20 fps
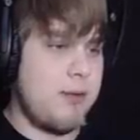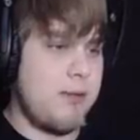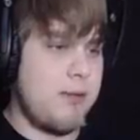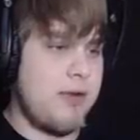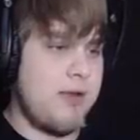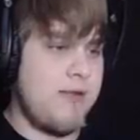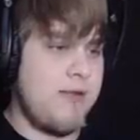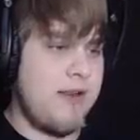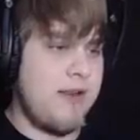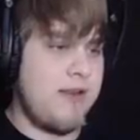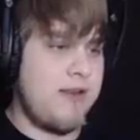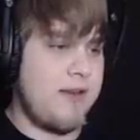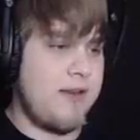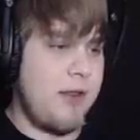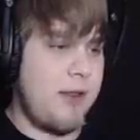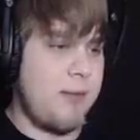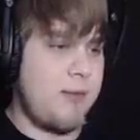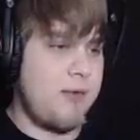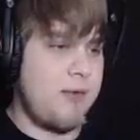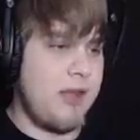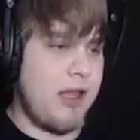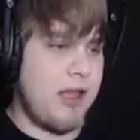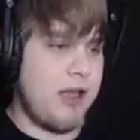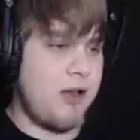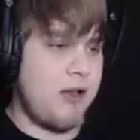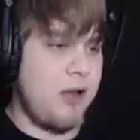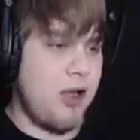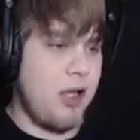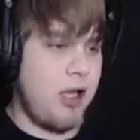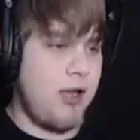Well, that seems like
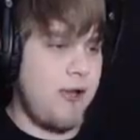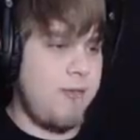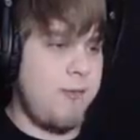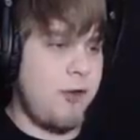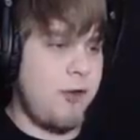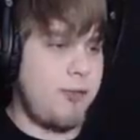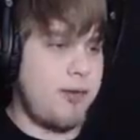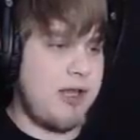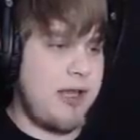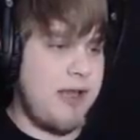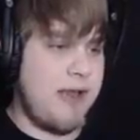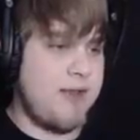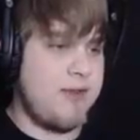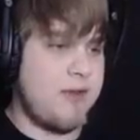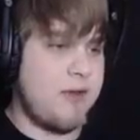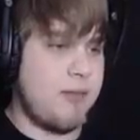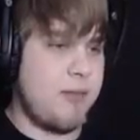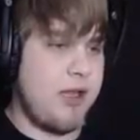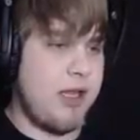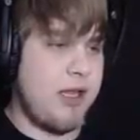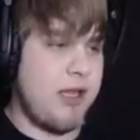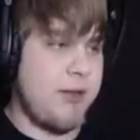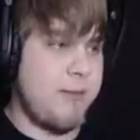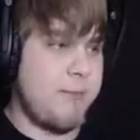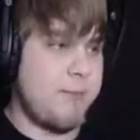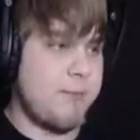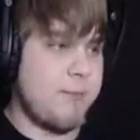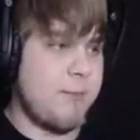an awful place to be.